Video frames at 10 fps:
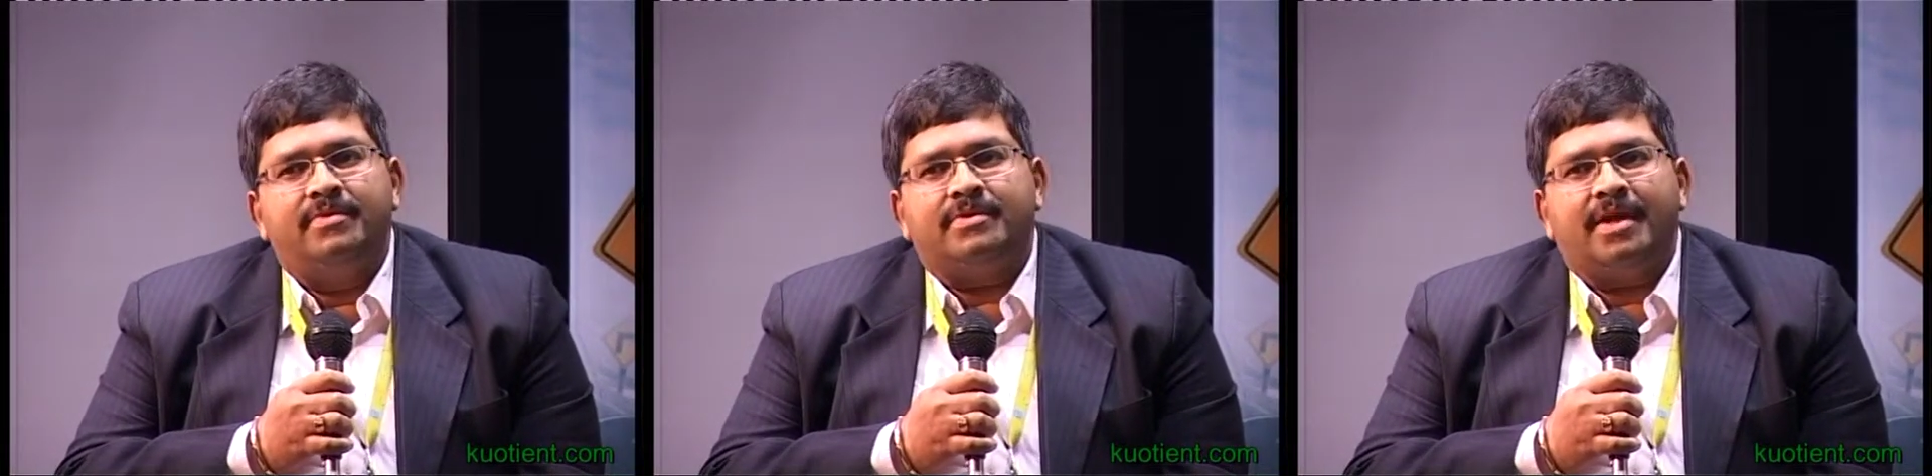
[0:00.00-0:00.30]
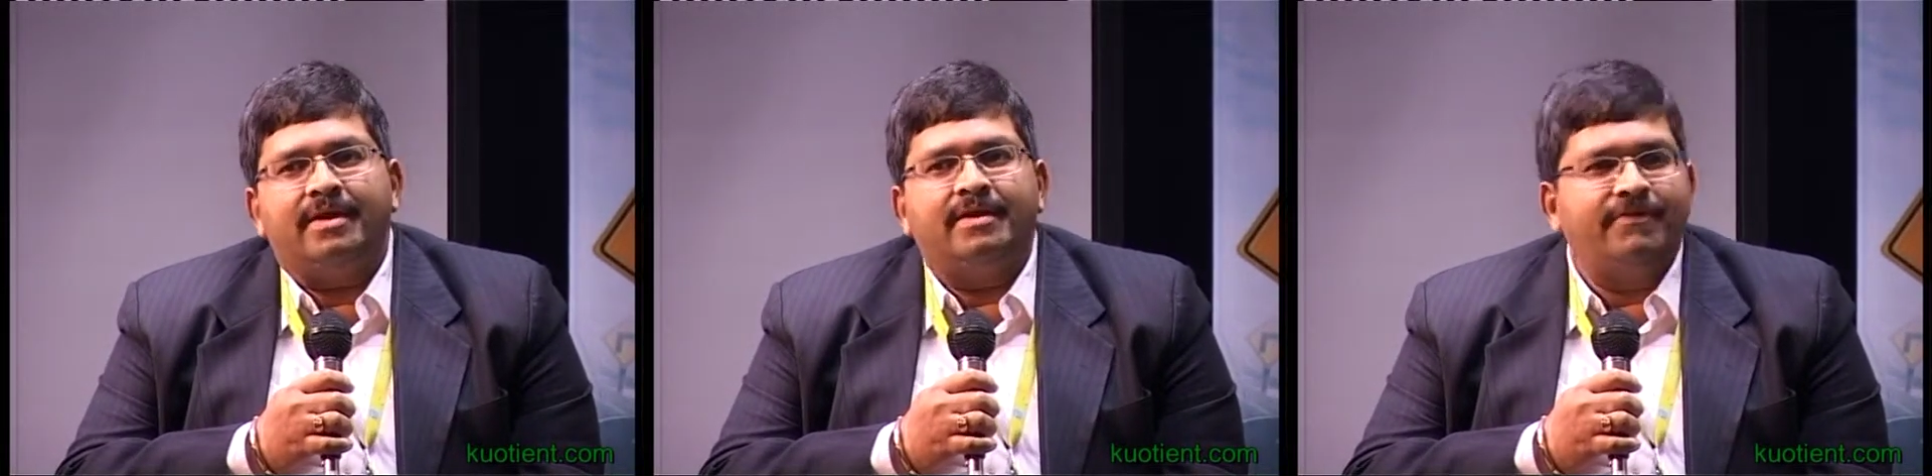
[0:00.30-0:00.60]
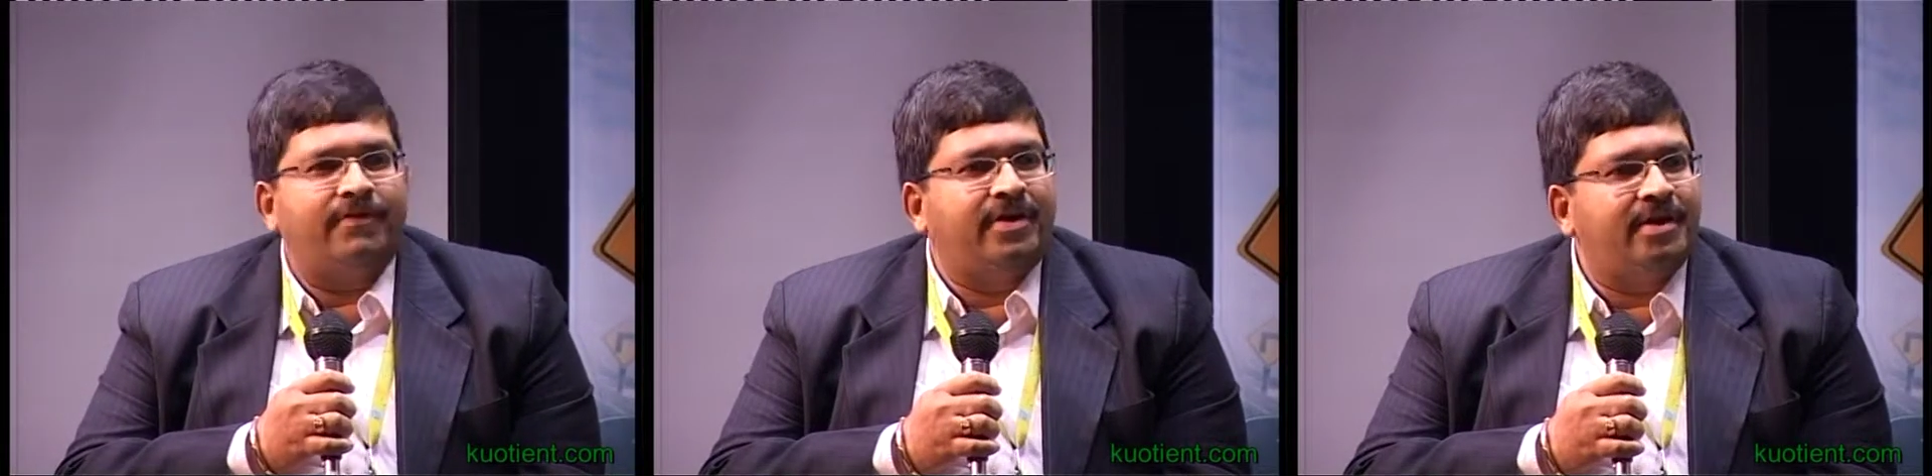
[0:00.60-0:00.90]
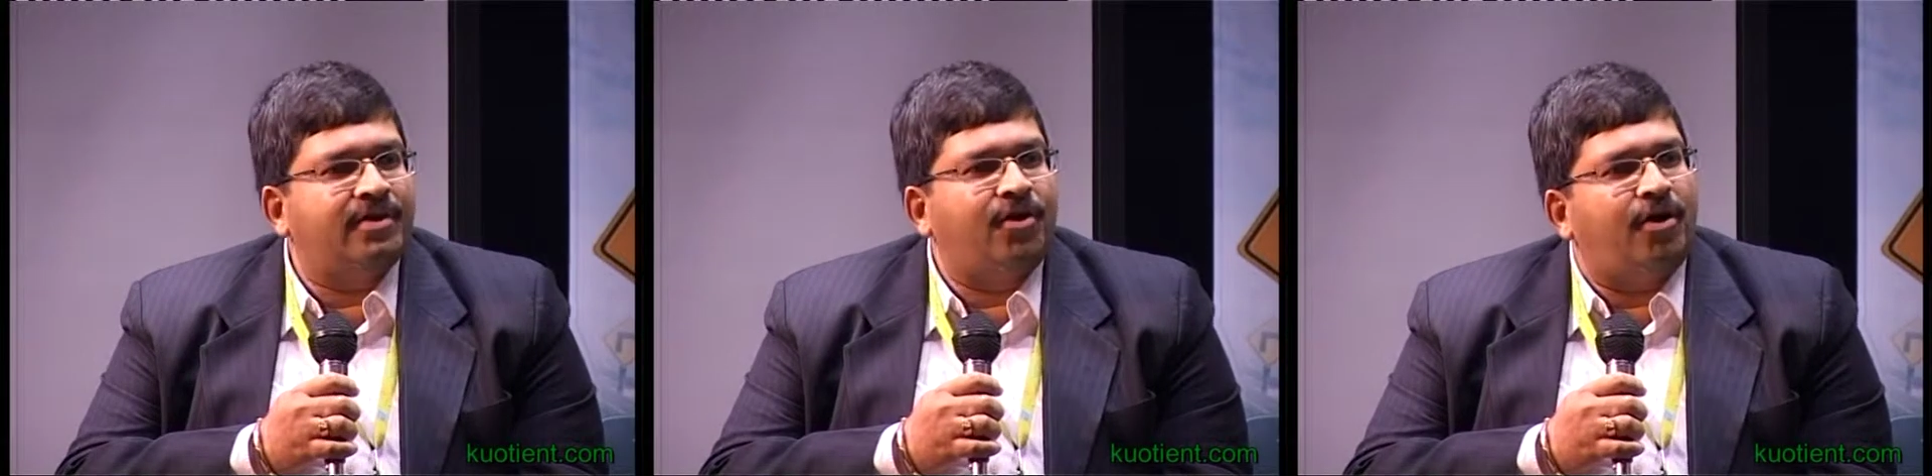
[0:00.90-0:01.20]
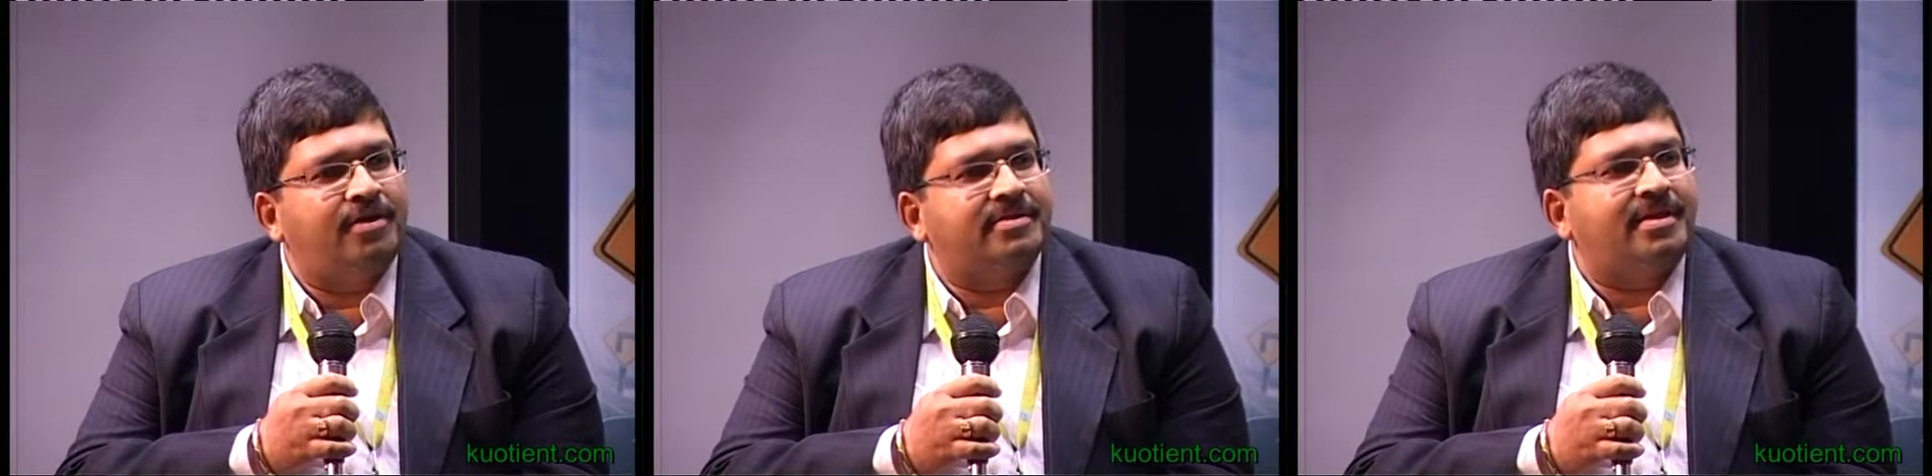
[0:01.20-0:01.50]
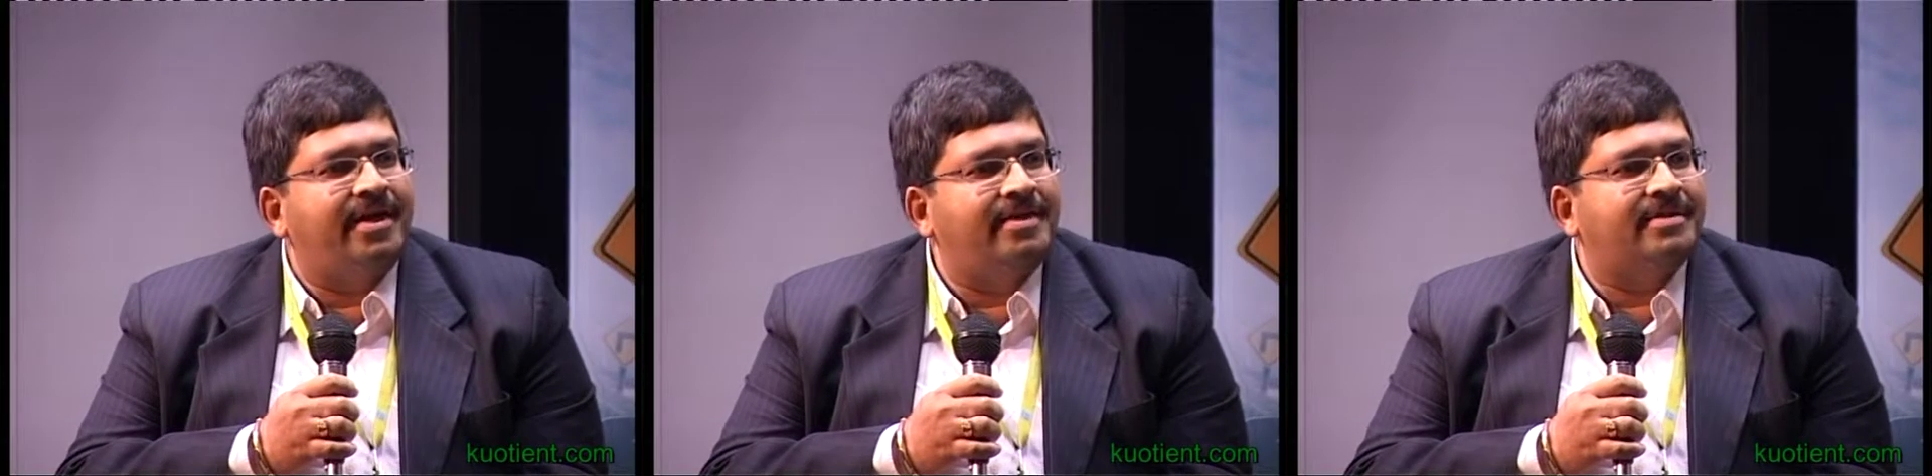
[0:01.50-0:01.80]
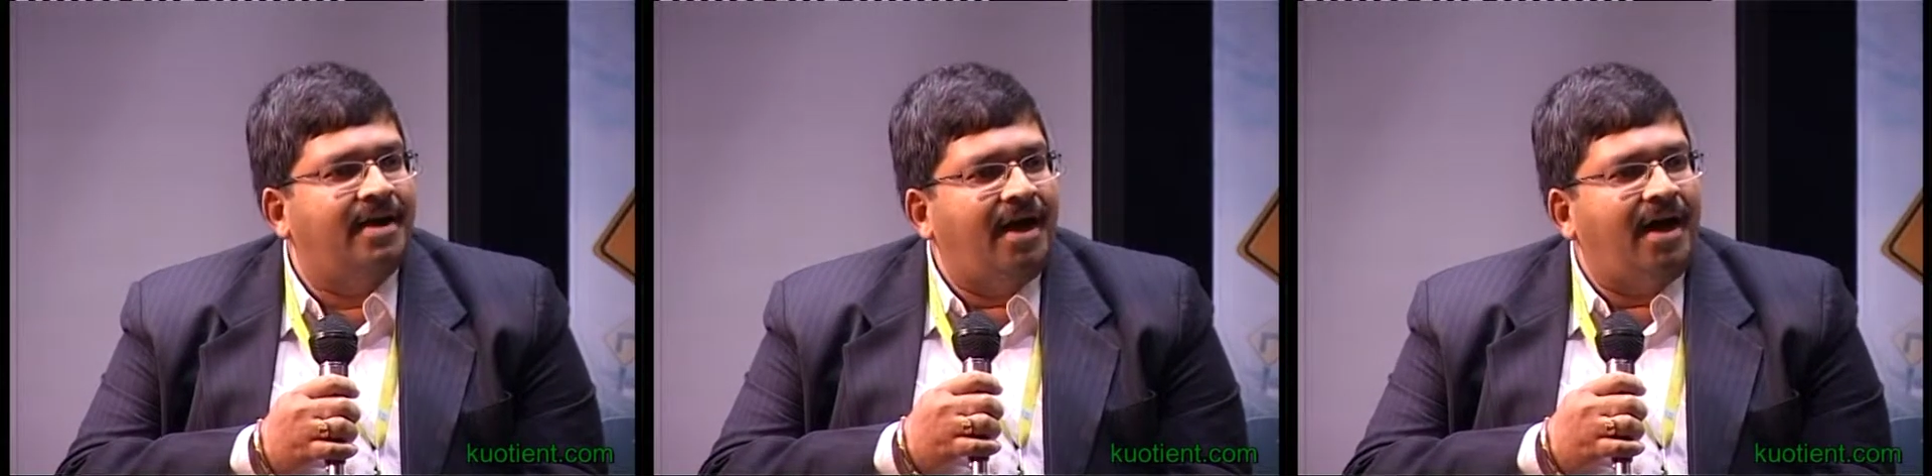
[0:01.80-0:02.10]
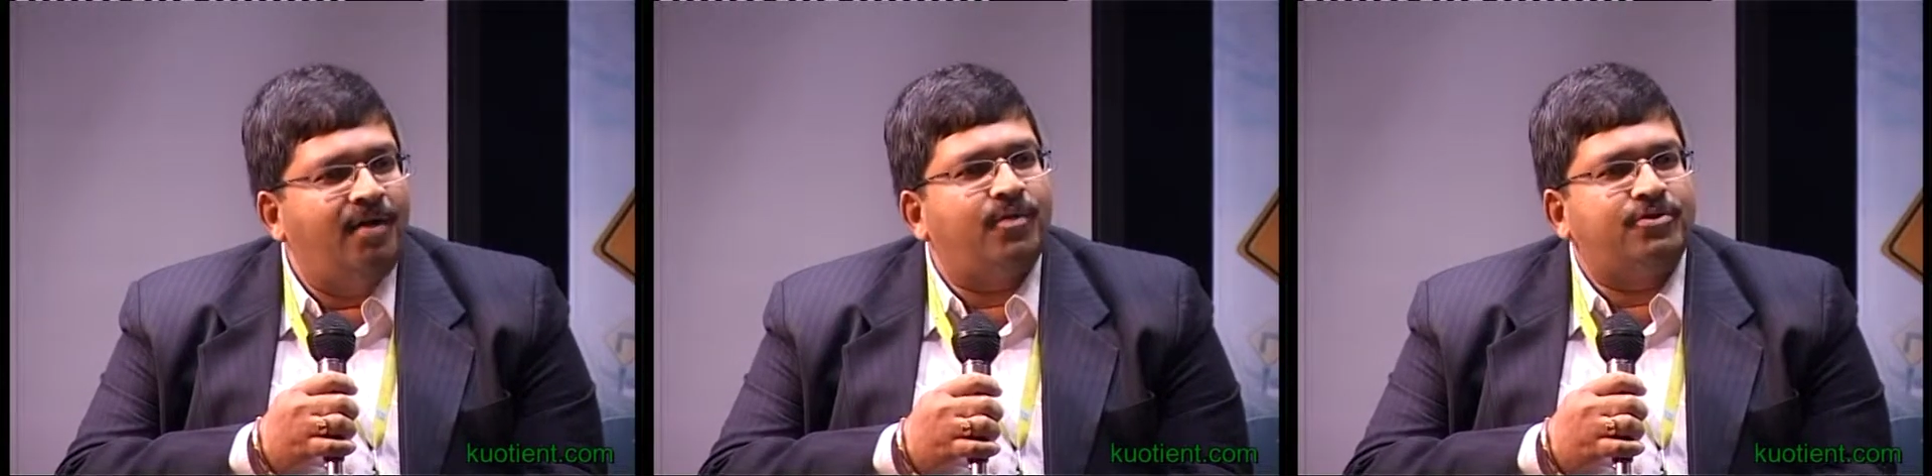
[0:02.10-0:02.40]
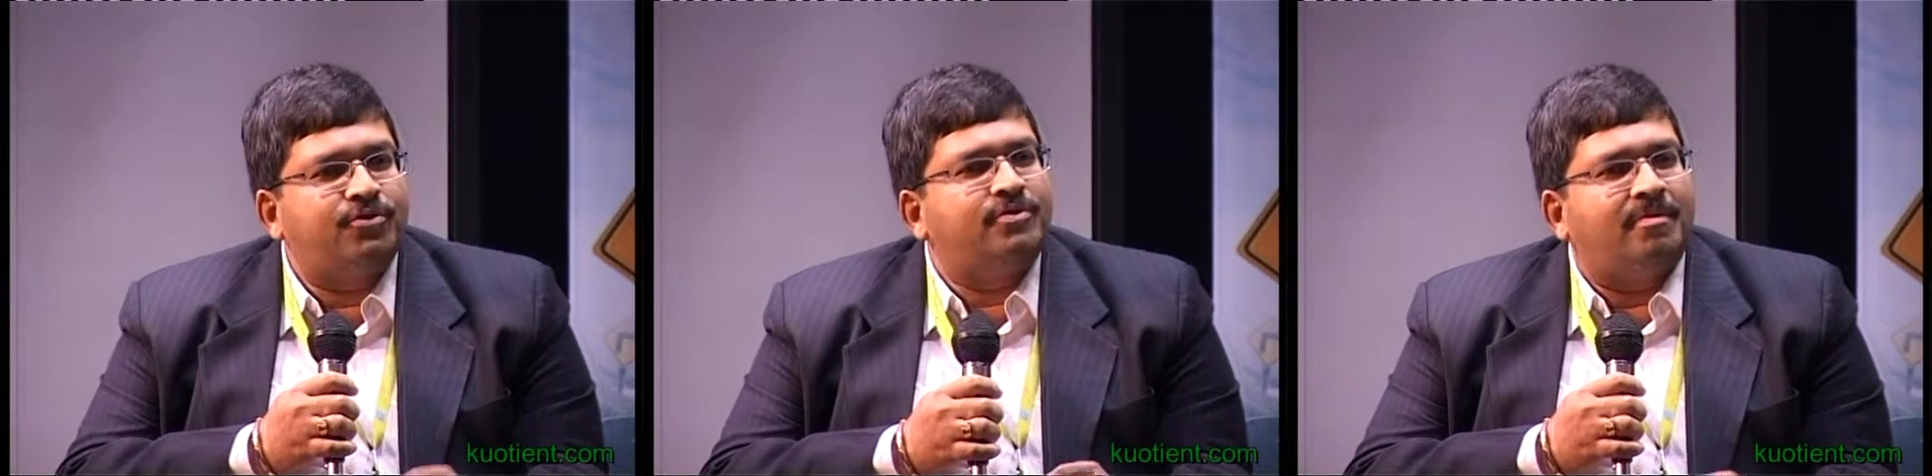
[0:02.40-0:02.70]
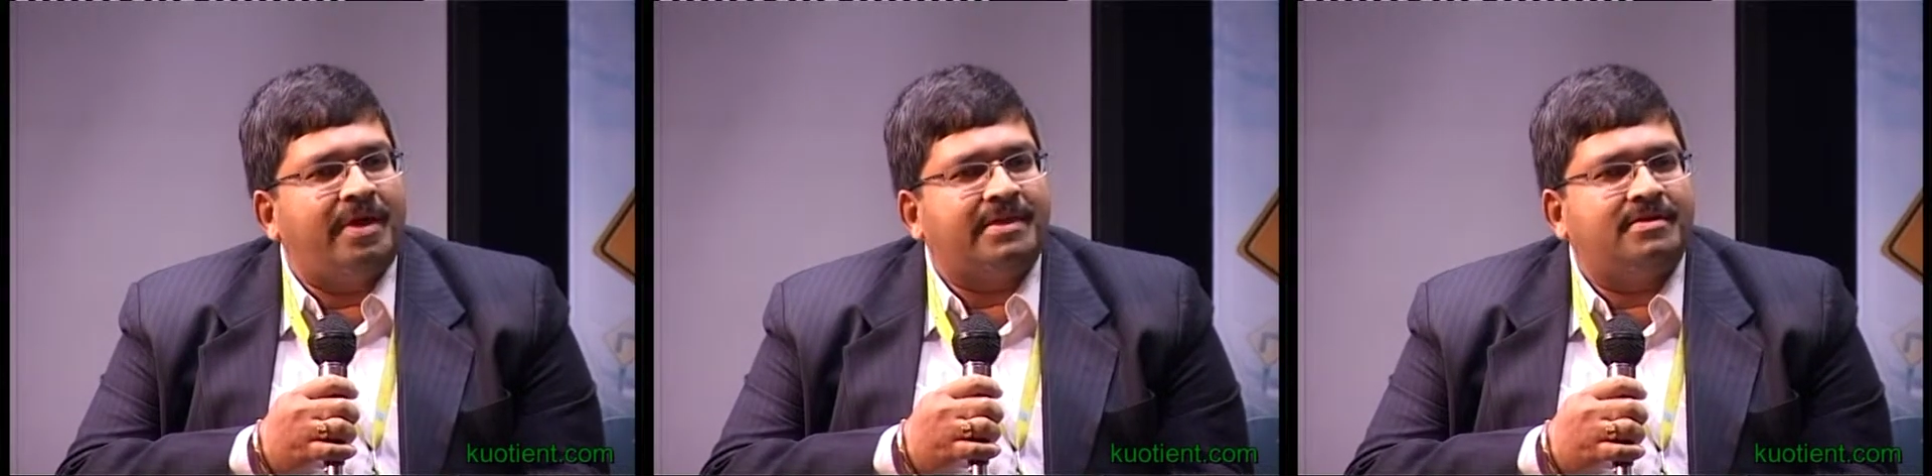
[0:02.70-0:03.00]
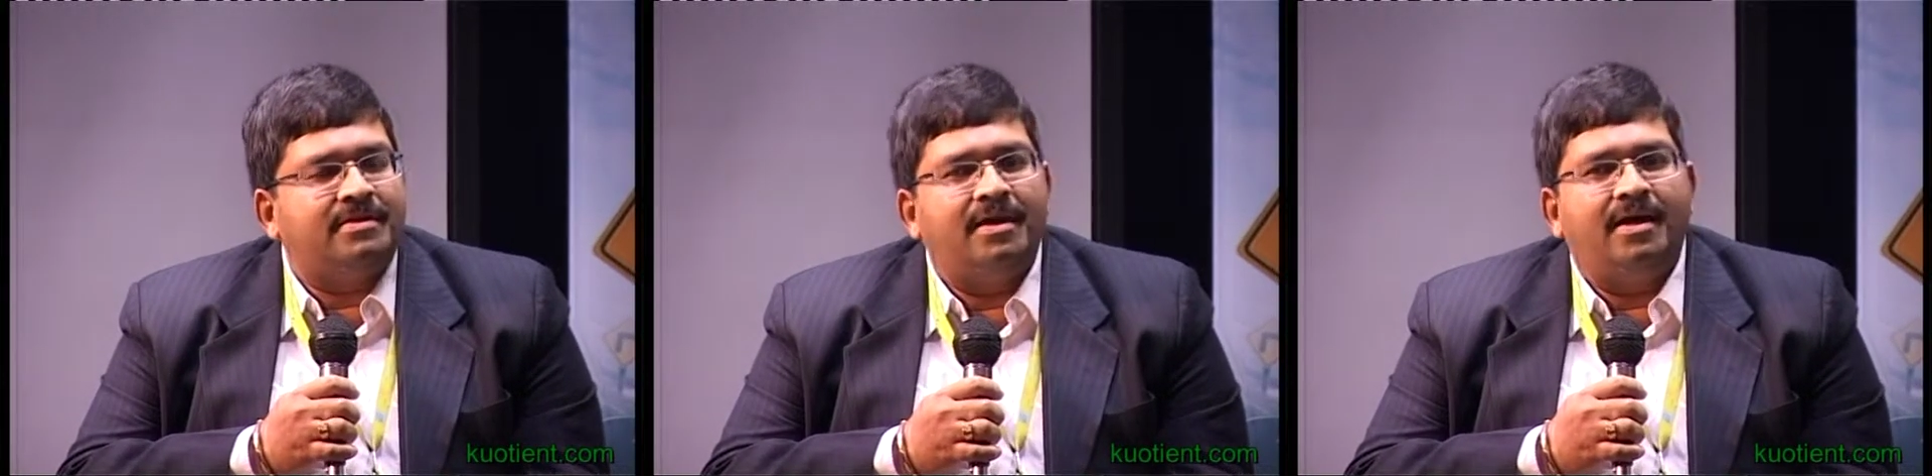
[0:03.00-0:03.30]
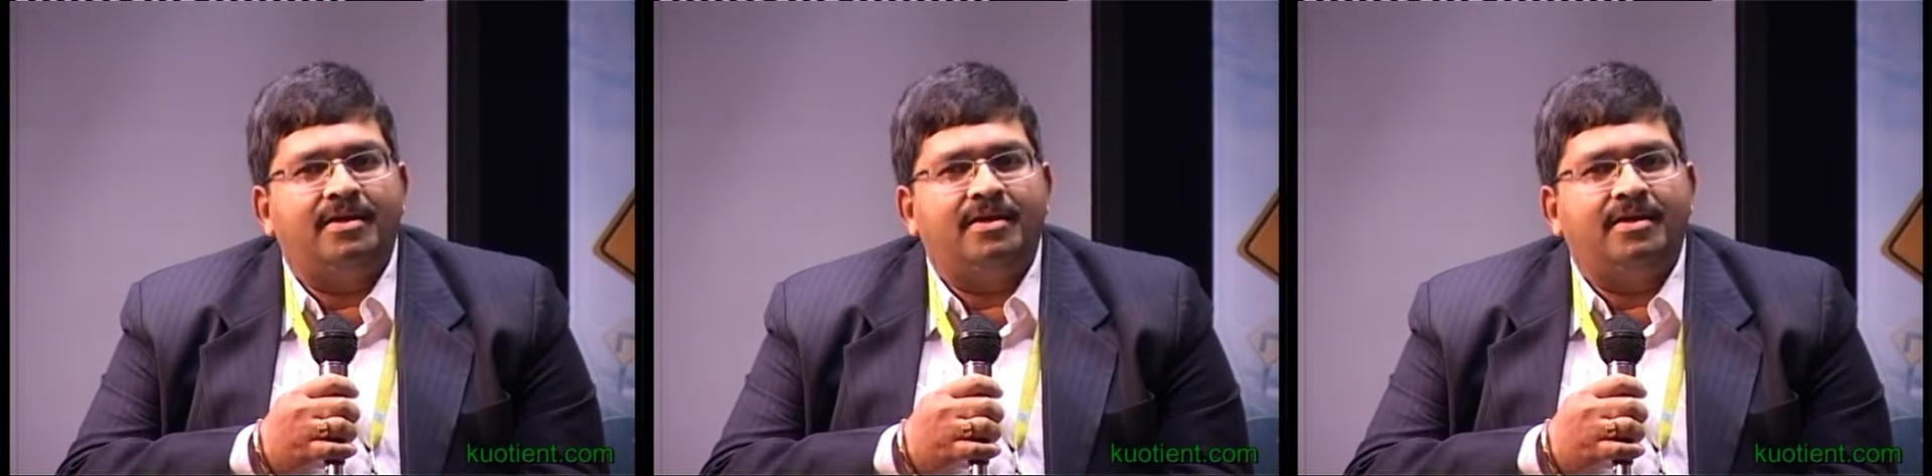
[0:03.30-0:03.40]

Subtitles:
Slightly different here, the God decides, I want to choose the best.